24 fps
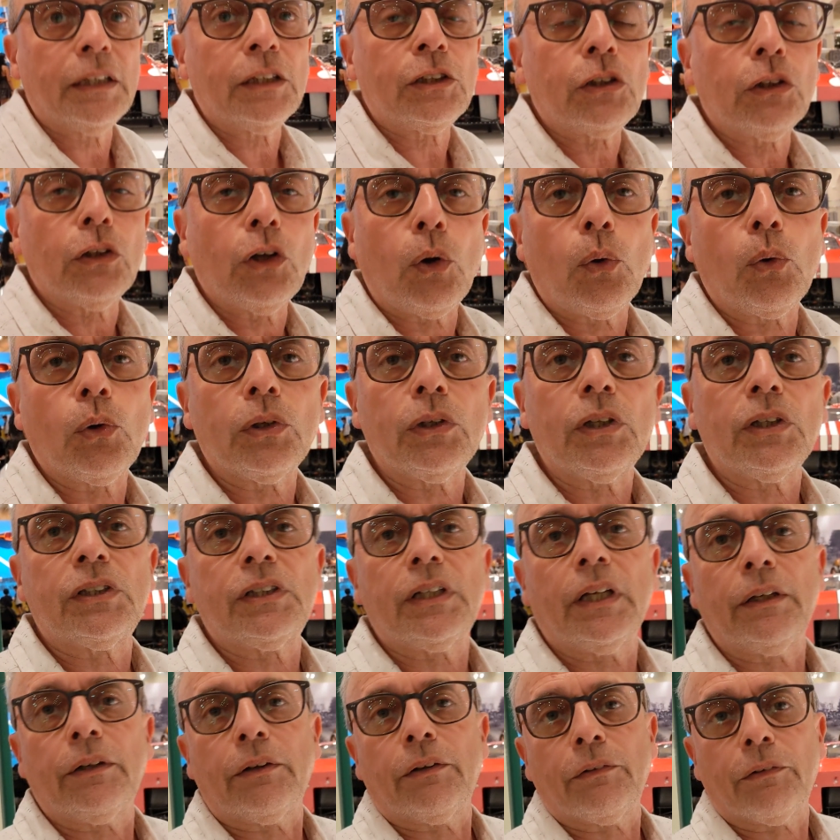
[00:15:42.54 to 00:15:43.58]
This lowered the
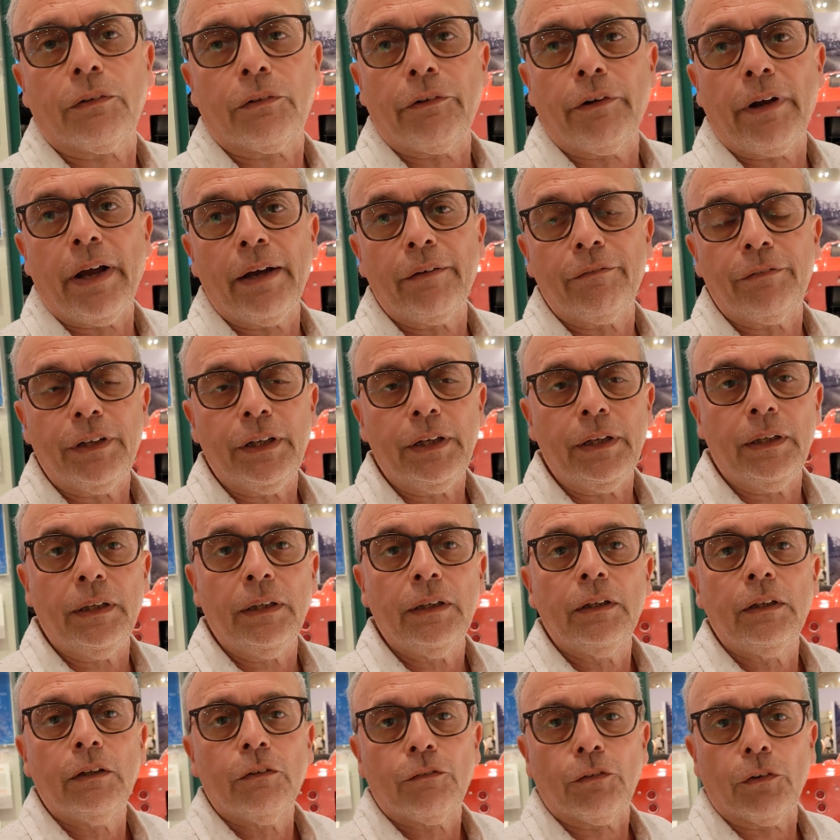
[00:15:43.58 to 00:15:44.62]
center of gravity
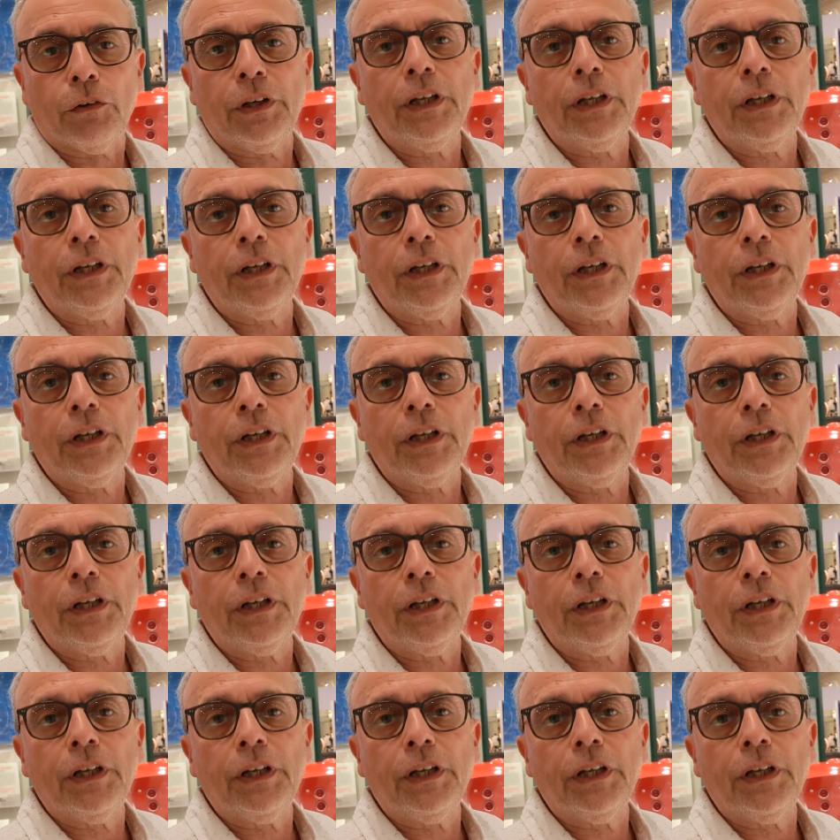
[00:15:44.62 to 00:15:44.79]
for